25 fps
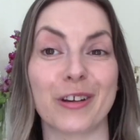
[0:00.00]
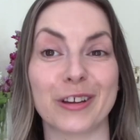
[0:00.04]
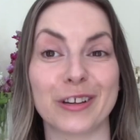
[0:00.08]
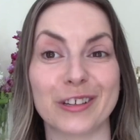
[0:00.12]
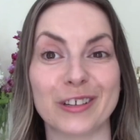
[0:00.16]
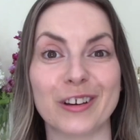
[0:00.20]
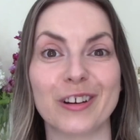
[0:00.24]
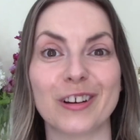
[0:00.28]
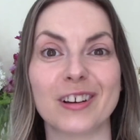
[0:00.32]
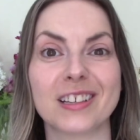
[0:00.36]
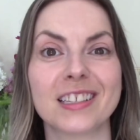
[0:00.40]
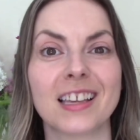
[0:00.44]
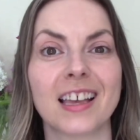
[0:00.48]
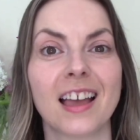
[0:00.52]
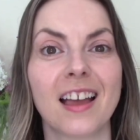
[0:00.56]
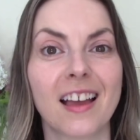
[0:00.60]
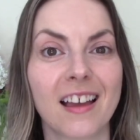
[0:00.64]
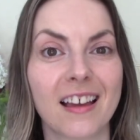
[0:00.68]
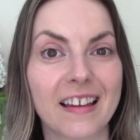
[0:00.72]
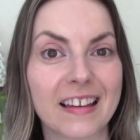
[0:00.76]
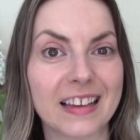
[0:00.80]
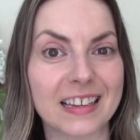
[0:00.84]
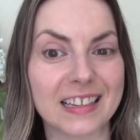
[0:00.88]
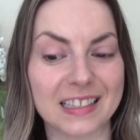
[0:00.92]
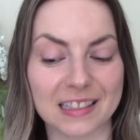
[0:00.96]
product
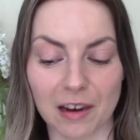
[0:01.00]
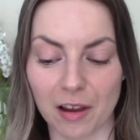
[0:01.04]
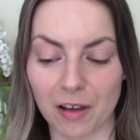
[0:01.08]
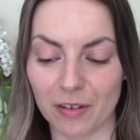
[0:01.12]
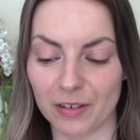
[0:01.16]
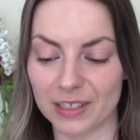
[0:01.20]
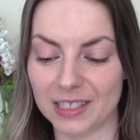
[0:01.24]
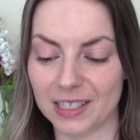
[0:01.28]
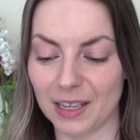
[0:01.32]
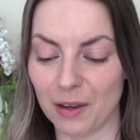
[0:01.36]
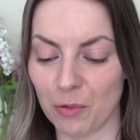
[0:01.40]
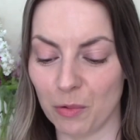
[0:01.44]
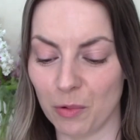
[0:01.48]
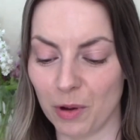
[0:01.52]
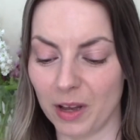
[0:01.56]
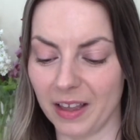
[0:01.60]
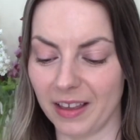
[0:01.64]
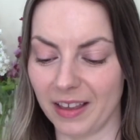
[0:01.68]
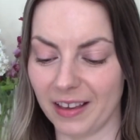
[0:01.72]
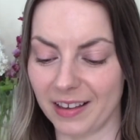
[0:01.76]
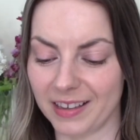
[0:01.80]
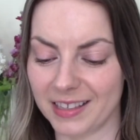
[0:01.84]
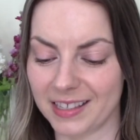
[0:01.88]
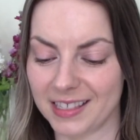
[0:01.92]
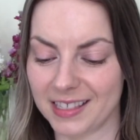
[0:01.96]
as long as it
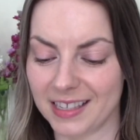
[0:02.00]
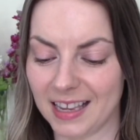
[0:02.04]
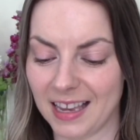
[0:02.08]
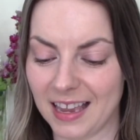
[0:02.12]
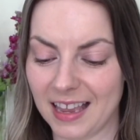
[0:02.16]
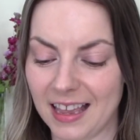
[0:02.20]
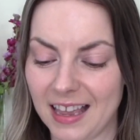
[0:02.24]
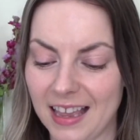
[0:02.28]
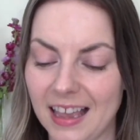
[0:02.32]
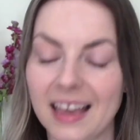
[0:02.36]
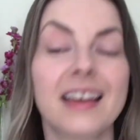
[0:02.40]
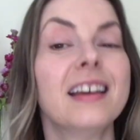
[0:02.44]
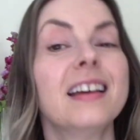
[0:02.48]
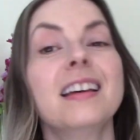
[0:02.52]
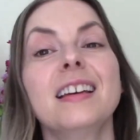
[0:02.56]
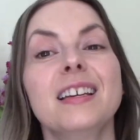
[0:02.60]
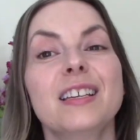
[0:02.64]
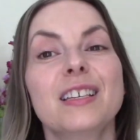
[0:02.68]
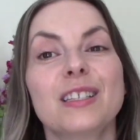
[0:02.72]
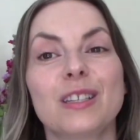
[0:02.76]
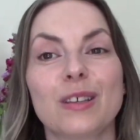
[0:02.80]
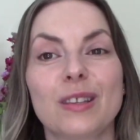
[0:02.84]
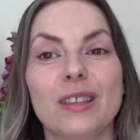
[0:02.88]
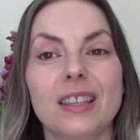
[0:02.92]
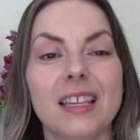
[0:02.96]
works.
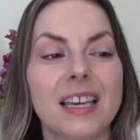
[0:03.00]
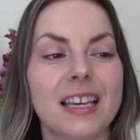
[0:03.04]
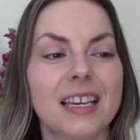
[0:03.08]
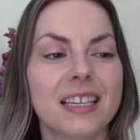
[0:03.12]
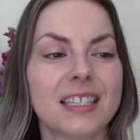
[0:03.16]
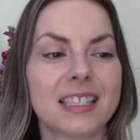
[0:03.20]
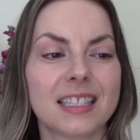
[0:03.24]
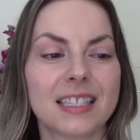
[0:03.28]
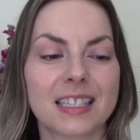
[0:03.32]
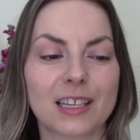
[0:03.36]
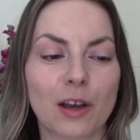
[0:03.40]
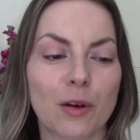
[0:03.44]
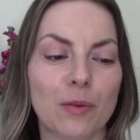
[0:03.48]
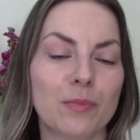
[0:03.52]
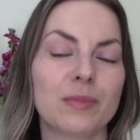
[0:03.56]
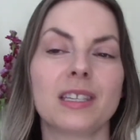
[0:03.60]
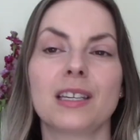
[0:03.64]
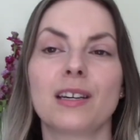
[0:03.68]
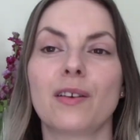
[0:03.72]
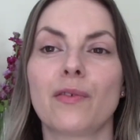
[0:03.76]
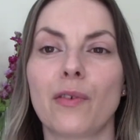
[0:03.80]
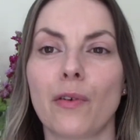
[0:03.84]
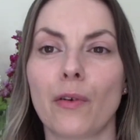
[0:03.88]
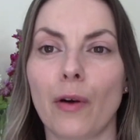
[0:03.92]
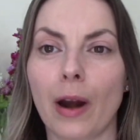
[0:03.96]
So this comes
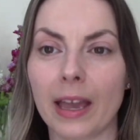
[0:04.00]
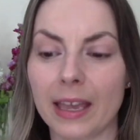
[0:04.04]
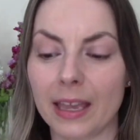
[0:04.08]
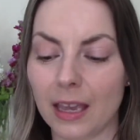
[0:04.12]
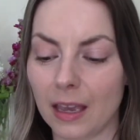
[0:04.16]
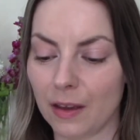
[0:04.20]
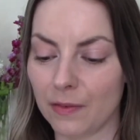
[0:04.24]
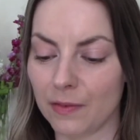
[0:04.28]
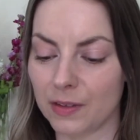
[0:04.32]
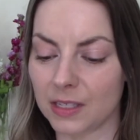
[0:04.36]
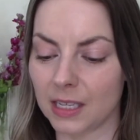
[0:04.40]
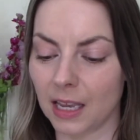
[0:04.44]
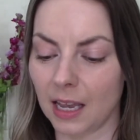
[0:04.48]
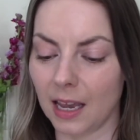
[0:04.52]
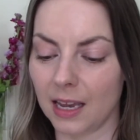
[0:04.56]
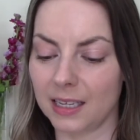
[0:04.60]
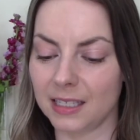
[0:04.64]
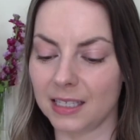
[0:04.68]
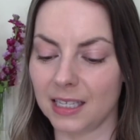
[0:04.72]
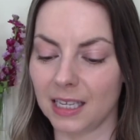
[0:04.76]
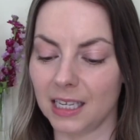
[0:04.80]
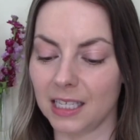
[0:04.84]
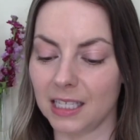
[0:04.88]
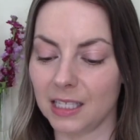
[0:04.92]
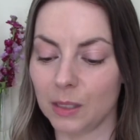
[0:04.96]
in a variety of
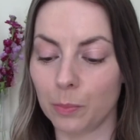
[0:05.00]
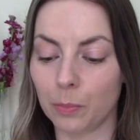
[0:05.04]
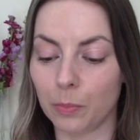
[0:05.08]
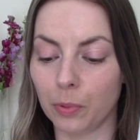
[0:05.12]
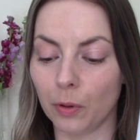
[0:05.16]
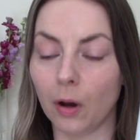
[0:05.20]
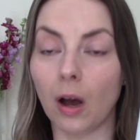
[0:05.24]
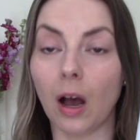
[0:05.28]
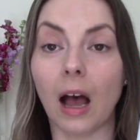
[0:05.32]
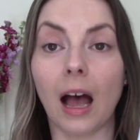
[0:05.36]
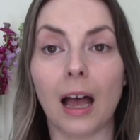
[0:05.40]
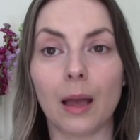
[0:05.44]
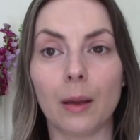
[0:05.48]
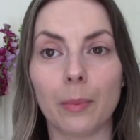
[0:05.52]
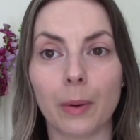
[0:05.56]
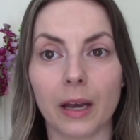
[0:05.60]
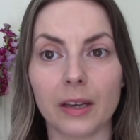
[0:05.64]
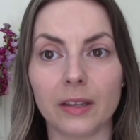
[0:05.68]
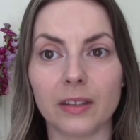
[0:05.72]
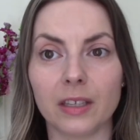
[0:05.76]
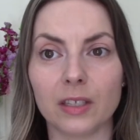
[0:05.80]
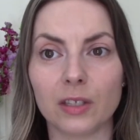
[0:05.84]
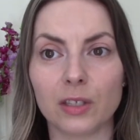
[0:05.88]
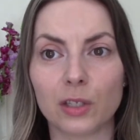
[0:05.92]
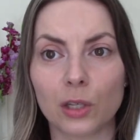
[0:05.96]
sizes, but I
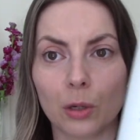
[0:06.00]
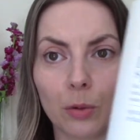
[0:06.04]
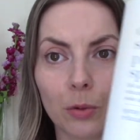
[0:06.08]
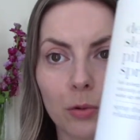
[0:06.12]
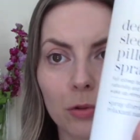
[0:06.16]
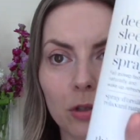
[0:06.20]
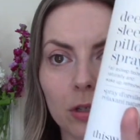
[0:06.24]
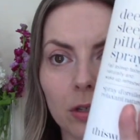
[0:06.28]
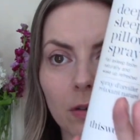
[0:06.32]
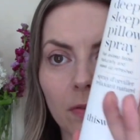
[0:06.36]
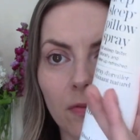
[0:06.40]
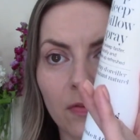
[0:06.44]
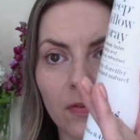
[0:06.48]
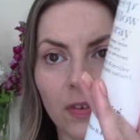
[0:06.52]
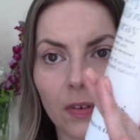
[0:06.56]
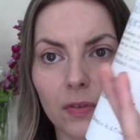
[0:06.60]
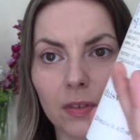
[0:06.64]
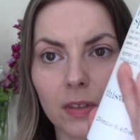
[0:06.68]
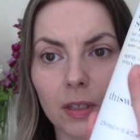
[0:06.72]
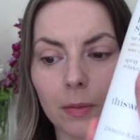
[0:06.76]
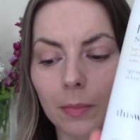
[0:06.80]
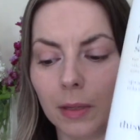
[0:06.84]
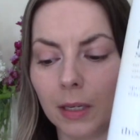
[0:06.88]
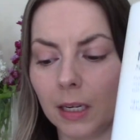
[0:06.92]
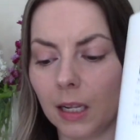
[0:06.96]
buy the
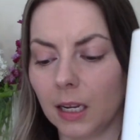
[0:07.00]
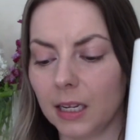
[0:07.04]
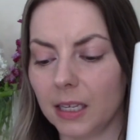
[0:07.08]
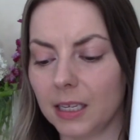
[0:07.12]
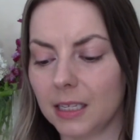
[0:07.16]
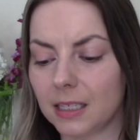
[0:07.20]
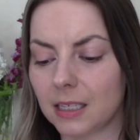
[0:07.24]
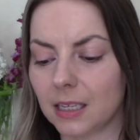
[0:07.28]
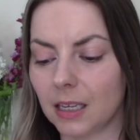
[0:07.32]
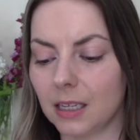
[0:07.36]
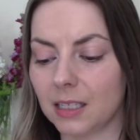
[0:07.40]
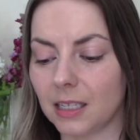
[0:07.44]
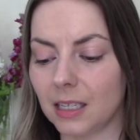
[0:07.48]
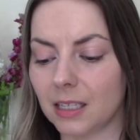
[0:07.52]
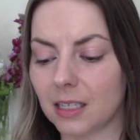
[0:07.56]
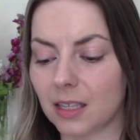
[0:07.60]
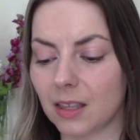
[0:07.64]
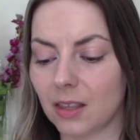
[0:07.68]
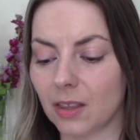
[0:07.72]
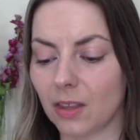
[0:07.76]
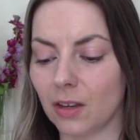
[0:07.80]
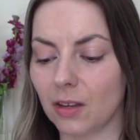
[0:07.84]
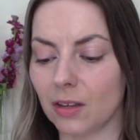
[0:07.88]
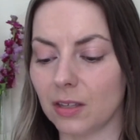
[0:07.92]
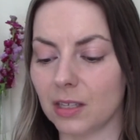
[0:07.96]
250 milliliters, it's
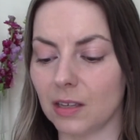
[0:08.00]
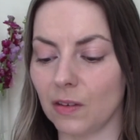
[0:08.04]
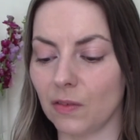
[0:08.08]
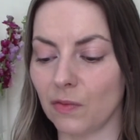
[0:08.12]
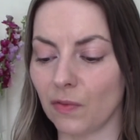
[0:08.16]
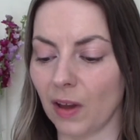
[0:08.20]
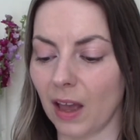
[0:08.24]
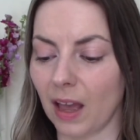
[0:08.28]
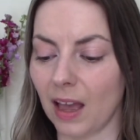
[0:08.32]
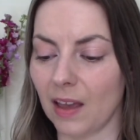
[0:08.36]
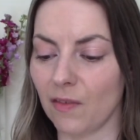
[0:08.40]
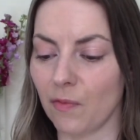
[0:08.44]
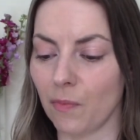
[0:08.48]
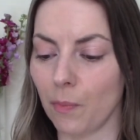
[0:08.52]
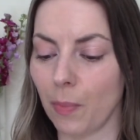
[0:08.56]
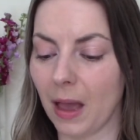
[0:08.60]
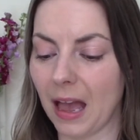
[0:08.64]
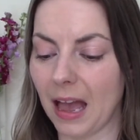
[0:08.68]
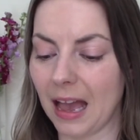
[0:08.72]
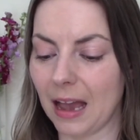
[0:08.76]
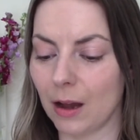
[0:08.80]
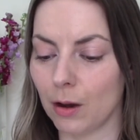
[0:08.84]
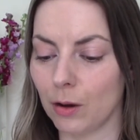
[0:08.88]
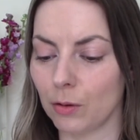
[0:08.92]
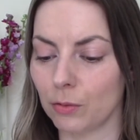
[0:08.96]

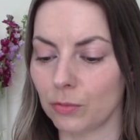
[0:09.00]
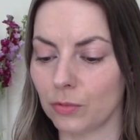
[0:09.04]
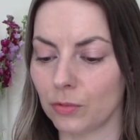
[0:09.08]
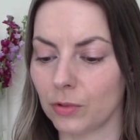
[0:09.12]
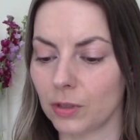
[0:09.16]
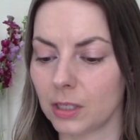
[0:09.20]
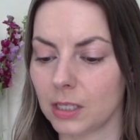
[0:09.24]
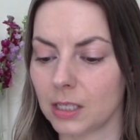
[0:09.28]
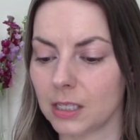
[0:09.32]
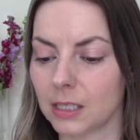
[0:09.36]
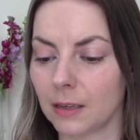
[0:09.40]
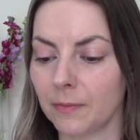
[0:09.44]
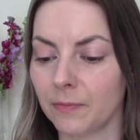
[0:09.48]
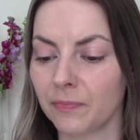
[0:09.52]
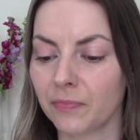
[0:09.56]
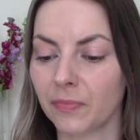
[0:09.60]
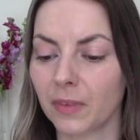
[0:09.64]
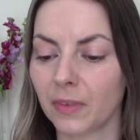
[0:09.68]
£35.